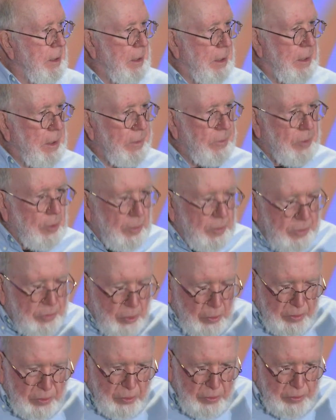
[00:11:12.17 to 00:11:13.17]
So,
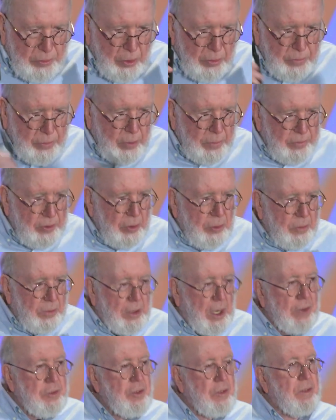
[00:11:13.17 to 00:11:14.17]
so, so, so, so,
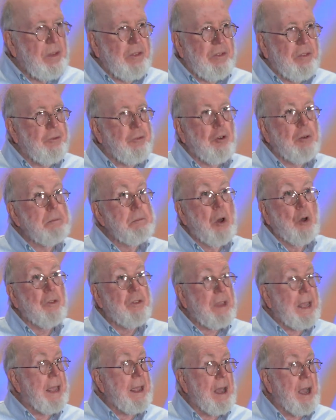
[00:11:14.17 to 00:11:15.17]
consciousness for
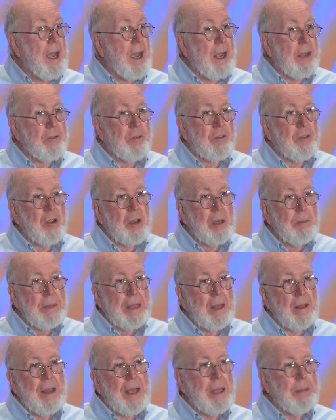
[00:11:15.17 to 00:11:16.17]
most AIs is going to be
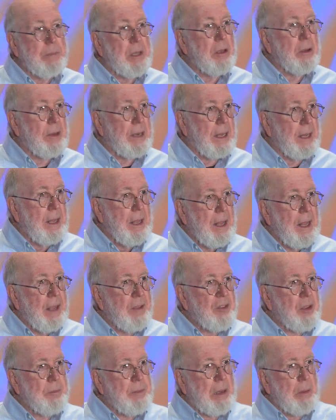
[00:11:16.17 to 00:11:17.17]
a liability and
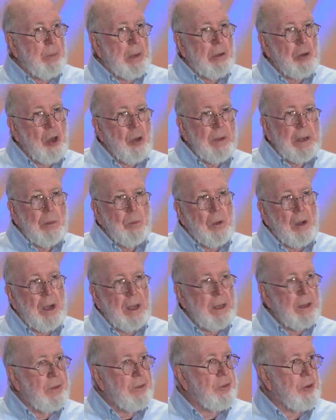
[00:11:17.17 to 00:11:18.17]
something we'd only
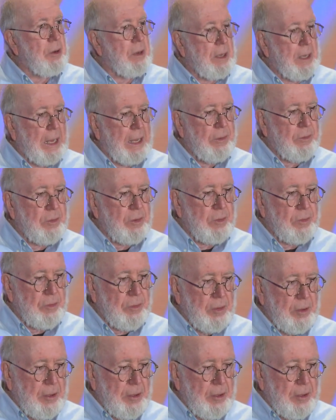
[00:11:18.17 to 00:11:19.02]
want in certain cases.